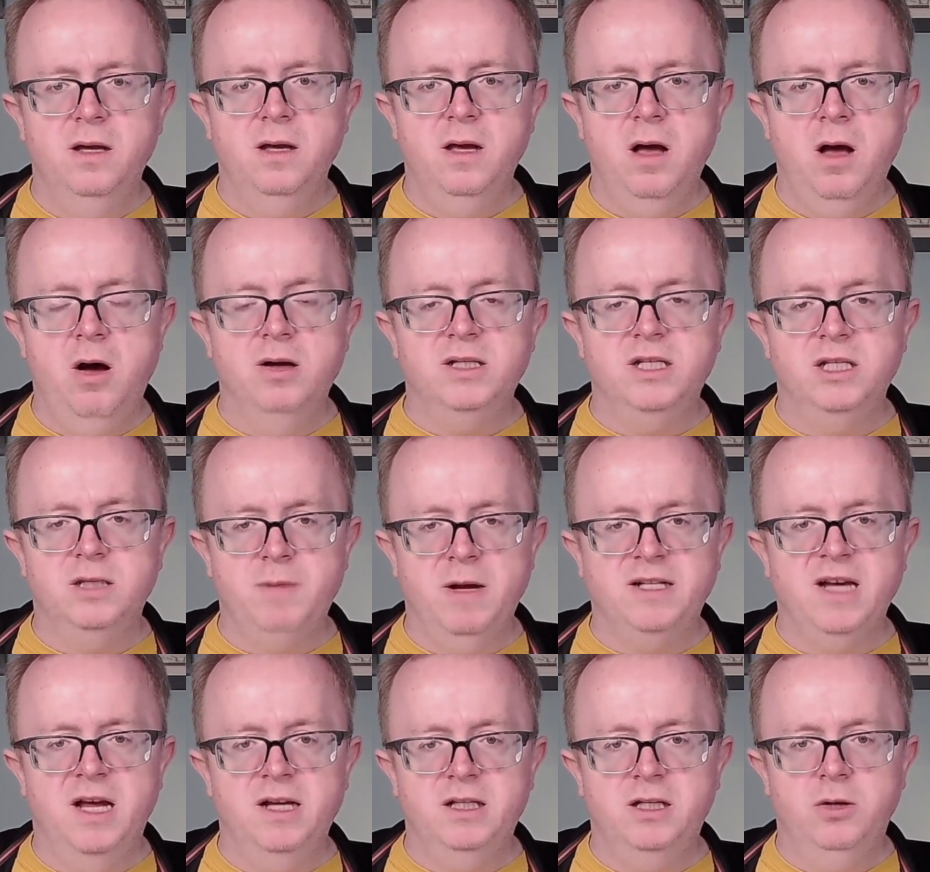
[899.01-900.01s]
ask the
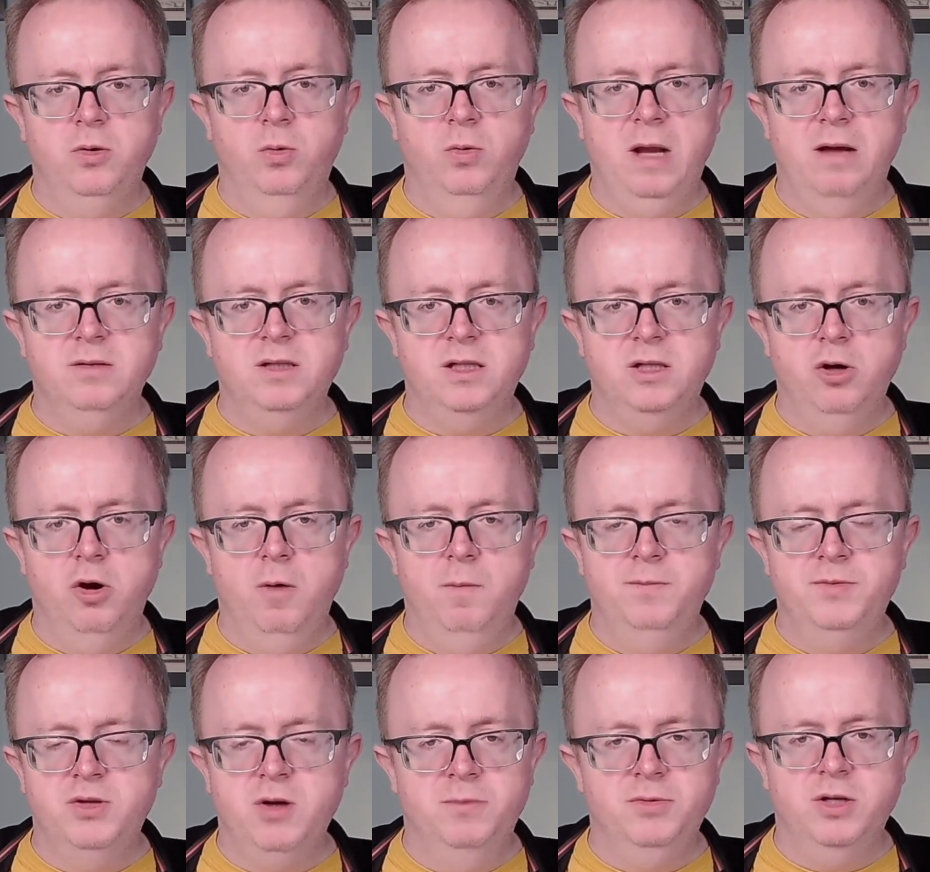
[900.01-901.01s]
spectator to call out stop.
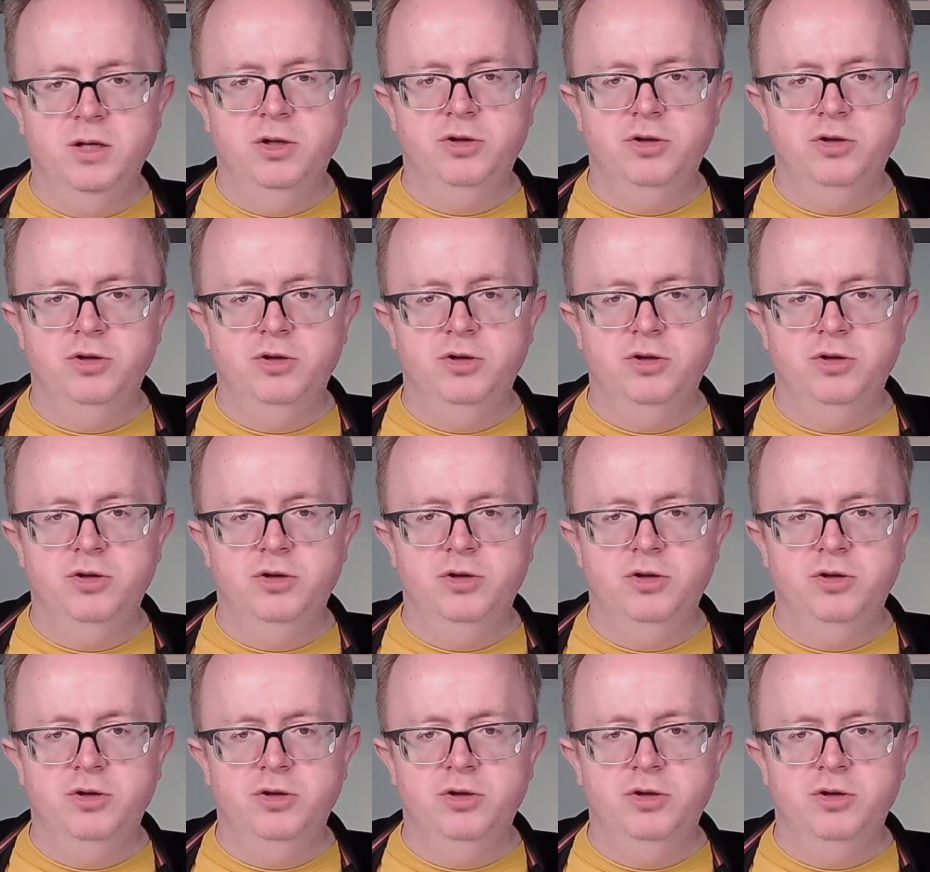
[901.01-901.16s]
So I'm just going to